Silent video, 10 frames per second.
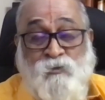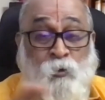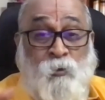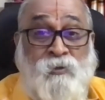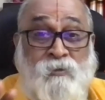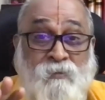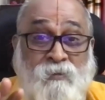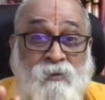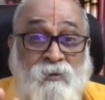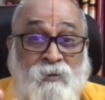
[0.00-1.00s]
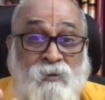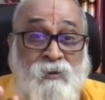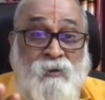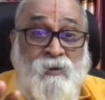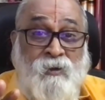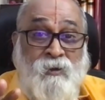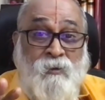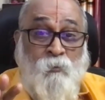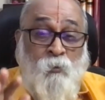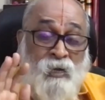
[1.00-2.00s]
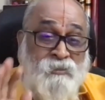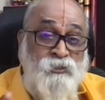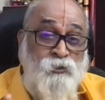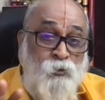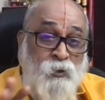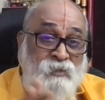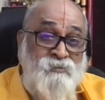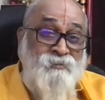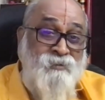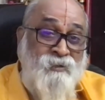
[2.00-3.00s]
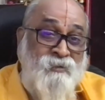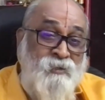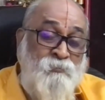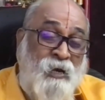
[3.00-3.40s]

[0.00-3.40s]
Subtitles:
So, once you consider the